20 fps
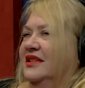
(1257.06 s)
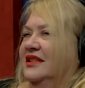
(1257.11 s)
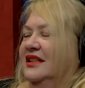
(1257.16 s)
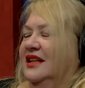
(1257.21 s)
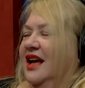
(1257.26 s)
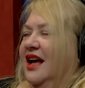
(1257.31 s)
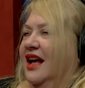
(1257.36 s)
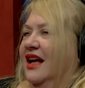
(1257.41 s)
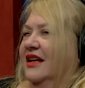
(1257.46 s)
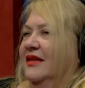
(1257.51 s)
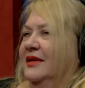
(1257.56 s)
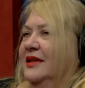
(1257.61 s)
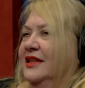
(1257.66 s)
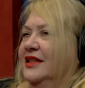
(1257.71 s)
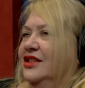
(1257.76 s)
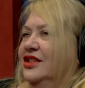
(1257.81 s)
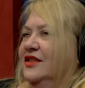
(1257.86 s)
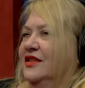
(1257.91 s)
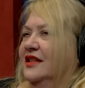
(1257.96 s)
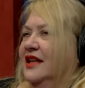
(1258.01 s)
yeah,
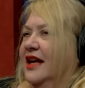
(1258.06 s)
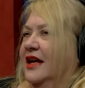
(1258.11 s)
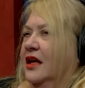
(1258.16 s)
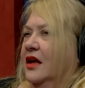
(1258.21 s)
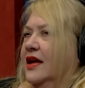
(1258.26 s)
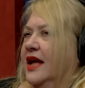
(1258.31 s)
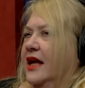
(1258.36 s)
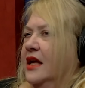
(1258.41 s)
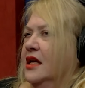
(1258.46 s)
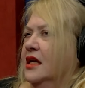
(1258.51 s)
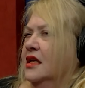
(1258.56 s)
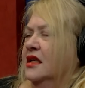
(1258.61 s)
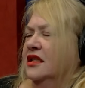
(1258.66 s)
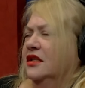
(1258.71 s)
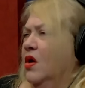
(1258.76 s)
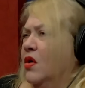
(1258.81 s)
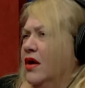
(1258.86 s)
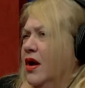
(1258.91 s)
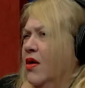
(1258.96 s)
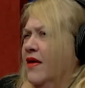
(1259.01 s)
and she's like, "Okay,
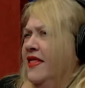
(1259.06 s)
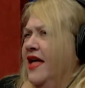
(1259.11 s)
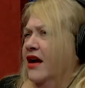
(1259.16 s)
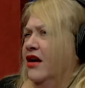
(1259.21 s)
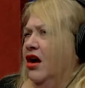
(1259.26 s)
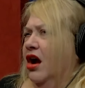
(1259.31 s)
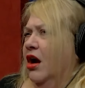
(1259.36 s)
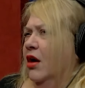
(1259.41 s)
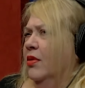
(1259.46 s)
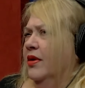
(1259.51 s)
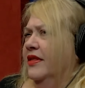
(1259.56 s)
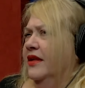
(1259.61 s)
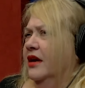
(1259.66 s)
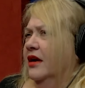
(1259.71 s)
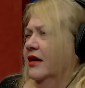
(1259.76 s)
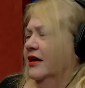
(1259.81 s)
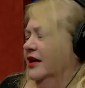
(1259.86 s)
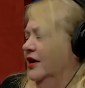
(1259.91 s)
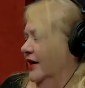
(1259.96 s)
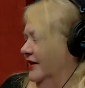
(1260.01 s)
don't go in that car with
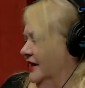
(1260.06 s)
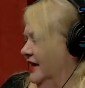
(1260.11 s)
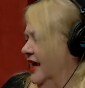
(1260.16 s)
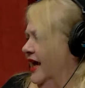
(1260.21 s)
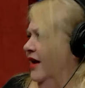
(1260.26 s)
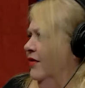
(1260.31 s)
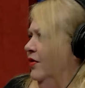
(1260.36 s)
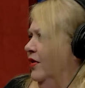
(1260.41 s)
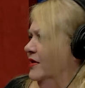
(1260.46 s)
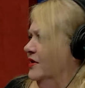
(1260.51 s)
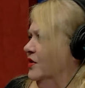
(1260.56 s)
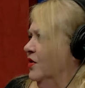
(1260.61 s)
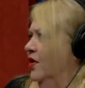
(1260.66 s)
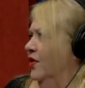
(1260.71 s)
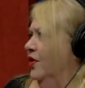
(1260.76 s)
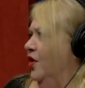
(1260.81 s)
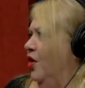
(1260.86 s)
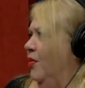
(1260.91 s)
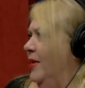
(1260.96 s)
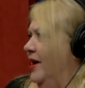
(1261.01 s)
her." You know, at the end when I was
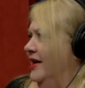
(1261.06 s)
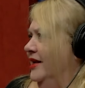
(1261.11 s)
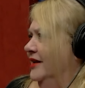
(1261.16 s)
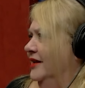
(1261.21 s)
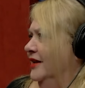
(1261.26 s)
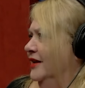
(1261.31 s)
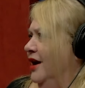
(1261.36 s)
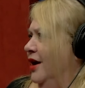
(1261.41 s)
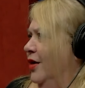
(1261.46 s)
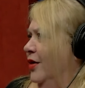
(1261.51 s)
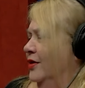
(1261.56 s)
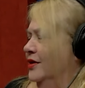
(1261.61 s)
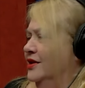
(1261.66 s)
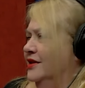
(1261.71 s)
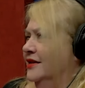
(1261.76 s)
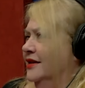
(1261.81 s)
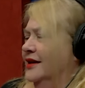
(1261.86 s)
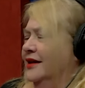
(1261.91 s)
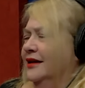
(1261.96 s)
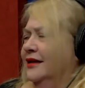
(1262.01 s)
going home, I didn't know, and
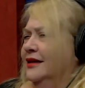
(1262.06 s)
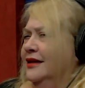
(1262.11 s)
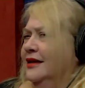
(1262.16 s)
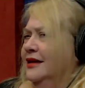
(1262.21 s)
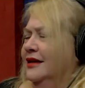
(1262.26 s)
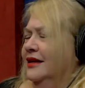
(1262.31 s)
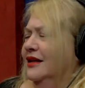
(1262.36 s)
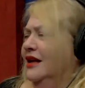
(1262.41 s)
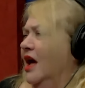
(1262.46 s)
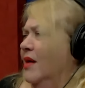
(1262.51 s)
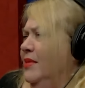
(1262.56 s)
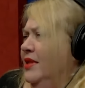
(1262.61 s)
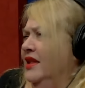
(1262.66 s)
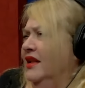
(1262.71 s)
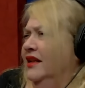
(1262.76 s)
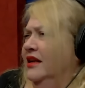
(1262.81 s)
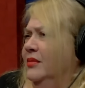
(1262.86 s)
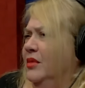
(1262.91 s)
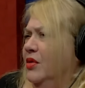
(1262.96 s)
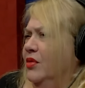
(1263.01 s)
she's like, "Come in
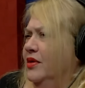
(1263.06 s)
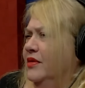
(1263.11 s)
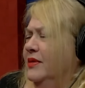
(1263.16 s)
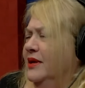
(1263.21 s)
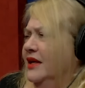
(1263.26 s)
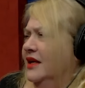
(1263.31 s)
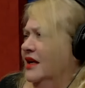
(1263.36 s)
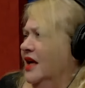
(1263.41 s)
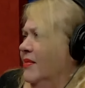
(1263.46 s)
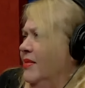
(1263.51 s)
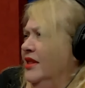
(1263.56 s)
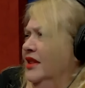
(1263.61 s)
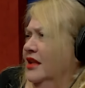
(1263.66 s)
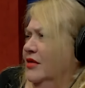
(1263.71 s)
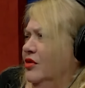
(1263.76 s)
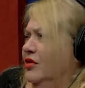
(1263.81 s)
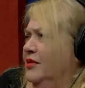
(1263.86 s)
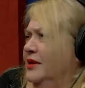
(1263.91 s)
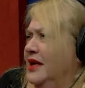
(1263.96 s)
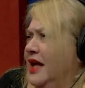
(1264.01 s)
the limo with me. Come in the
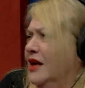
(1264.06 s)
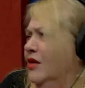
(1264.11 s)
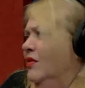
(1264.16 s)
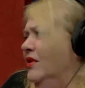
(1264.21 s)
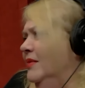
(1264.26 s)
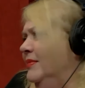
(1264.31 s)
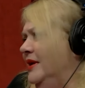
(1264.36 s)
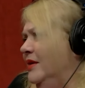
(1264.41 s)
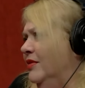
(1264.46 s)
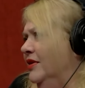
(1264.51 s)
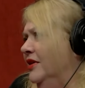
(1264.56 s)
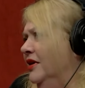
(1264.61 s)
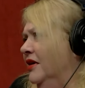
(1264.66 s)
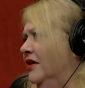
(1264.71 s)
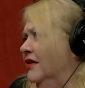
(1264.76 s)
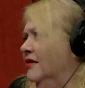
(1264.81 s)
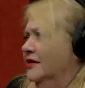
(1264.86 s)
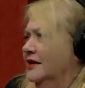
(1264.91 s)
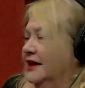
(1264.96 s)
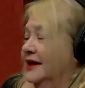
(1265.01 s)
limo with me. I don't want to be with her."
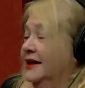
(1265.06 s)
And I'm like,